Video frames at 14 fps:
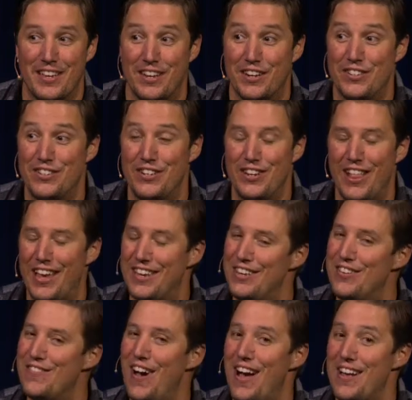Could you,
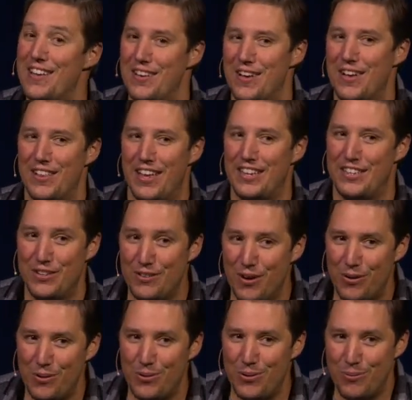you've got, you know
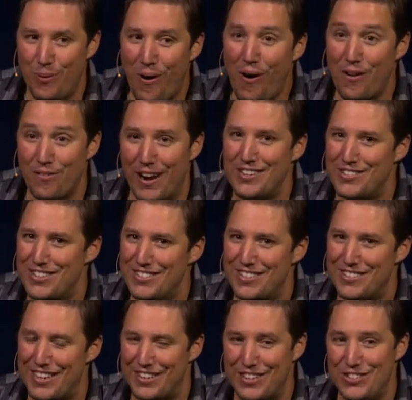who you are, right, Jesus?
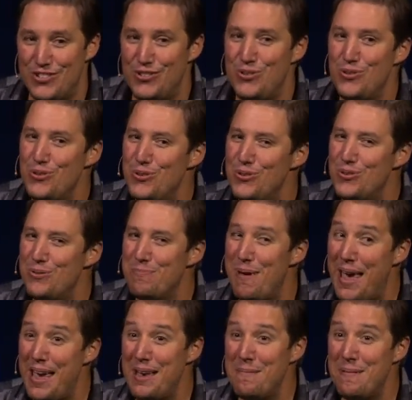Could you
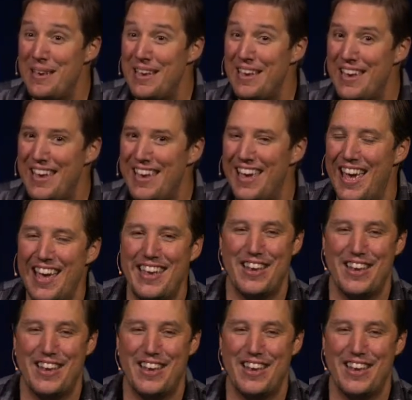maybe?